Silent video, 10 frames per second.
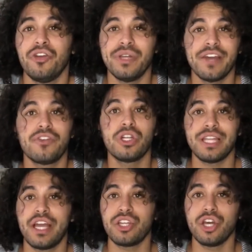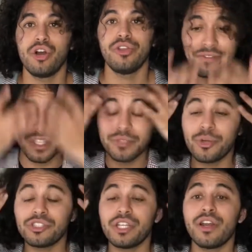never let go. And if this
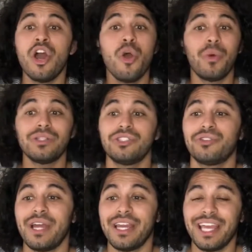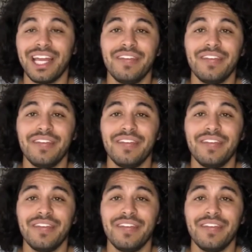person wants to try again,